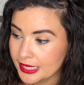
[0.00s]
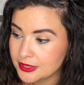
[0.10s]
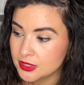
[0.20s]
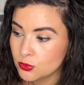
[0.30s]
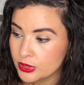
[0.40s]

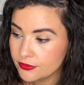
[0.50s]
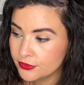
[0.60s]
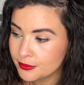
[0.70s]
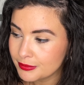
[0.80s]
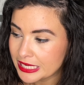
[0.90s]
It's a oui
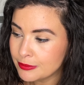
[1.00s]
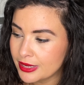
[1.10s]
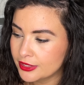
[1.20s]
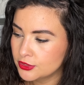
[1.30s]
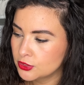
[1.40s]
for me,
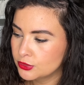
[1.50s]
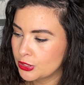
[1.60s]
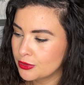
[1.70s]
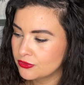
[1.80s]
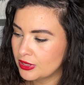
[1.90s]
but I just don't
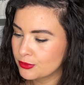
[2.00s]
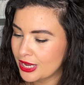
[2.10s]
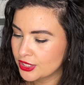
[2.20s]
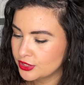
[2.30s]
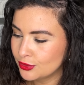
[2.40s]
know if I'm
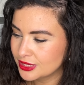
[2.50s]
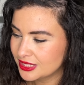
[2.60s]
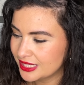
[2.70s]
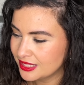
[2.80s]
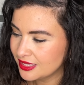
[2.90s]
actually going
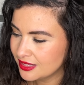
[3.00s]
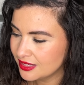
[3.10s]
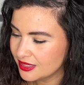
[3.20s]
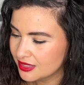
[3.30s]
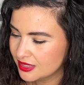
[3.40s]
to get
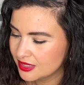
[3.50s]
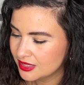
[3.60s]
anything.